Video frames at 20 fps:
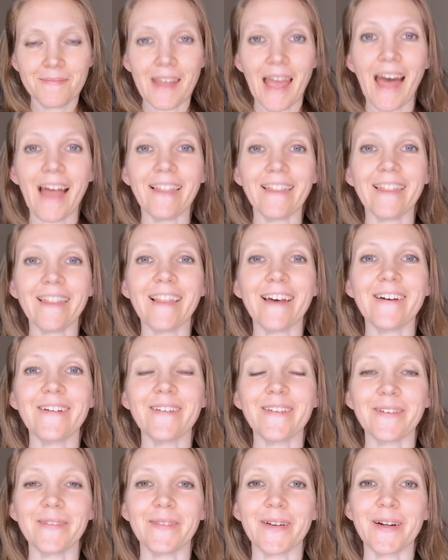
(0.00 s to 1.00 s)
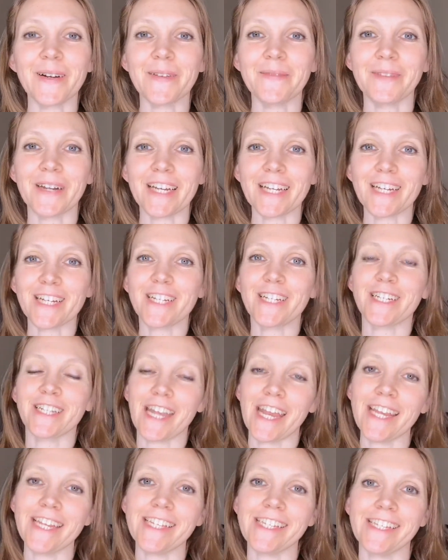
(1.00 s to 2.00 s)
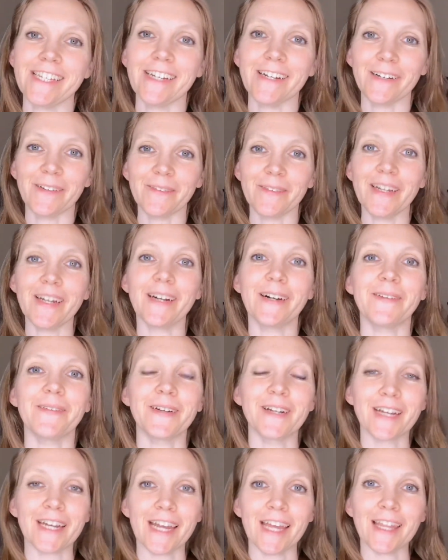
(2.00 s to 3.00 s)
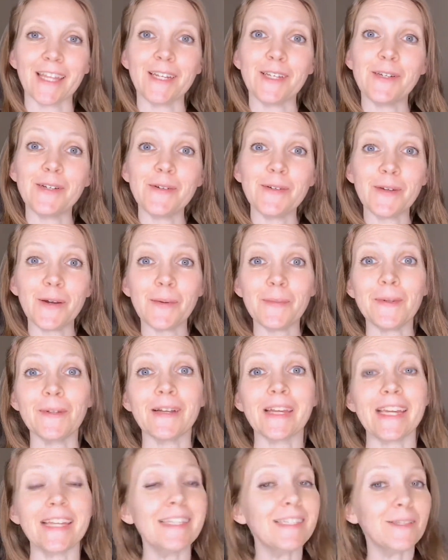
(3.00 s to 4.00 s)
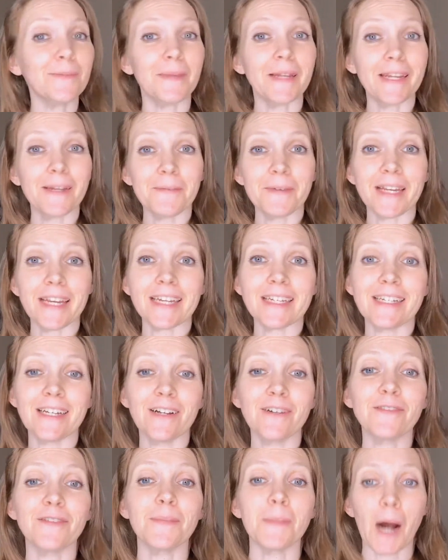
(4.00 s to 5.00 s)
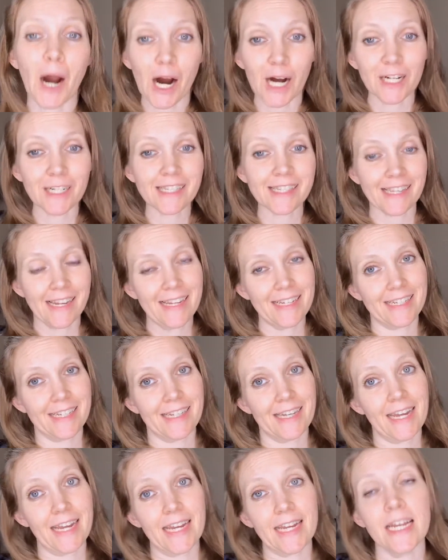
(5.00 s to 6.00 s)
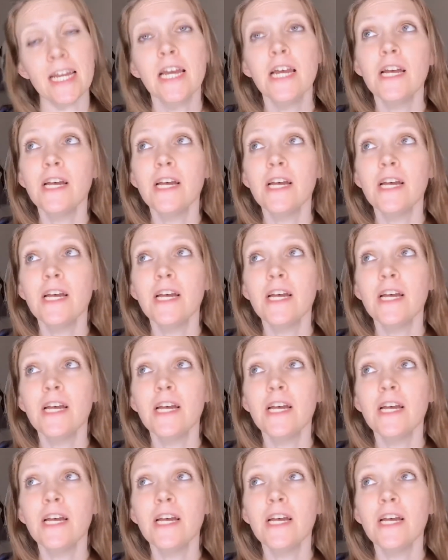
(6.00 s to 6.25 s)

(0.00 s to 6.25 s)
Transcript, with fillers: Hello and welcome back to Shakesyear. We are working on the two noble kinsmen and we get to hear from Arcite today.